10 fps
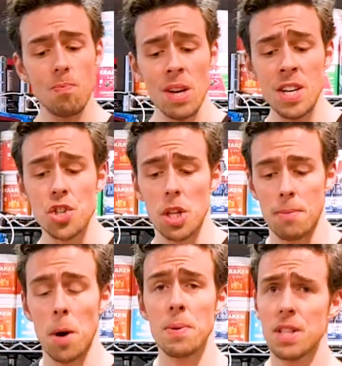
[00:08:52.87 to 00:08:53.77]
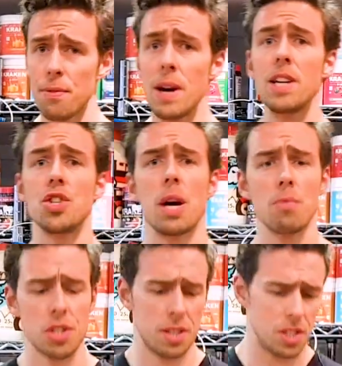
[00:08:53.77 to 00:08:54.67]
each at the moment, and they're fairly
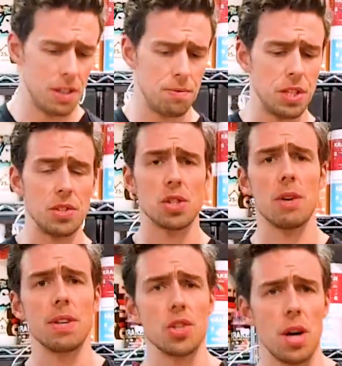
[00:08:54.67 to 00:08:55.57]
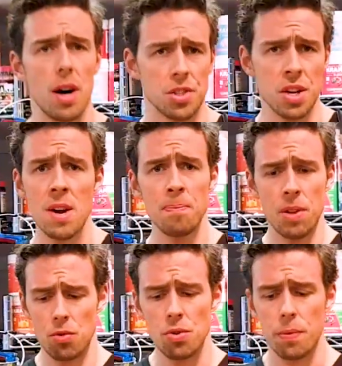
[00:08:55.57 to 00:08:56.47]
generous. I think 17 serving jars,
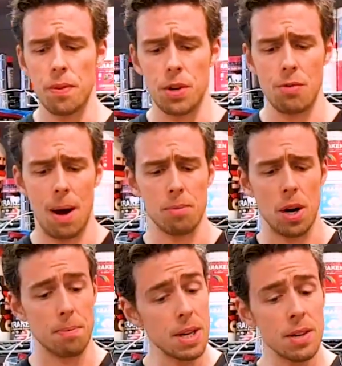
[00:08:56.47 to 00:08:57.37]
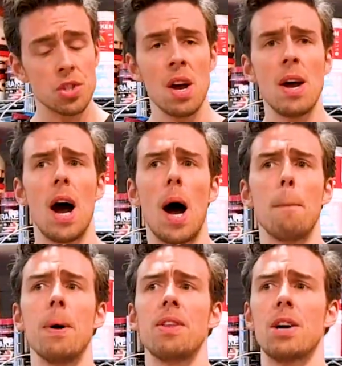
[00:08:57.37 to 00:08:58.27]
350 gram type things,
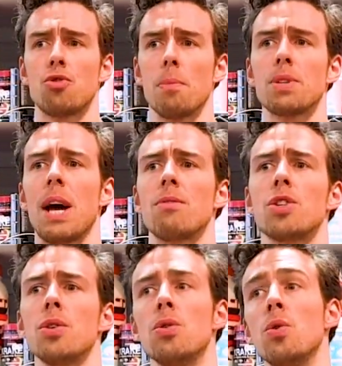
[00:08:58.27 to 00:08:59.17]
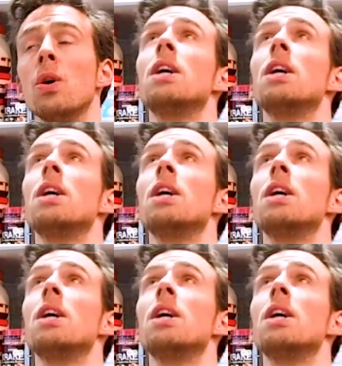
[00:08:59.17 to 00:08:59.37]
but that drops down to